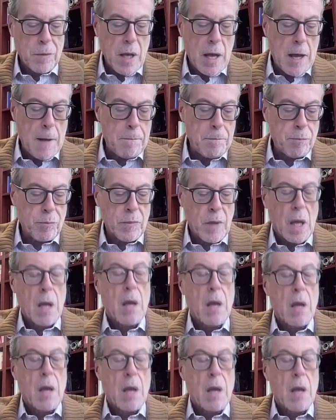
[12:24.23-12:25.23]

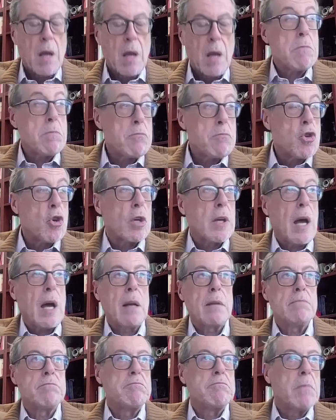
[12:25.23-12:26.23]
You
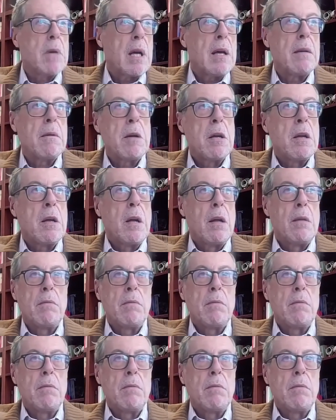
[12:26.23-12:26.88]
can.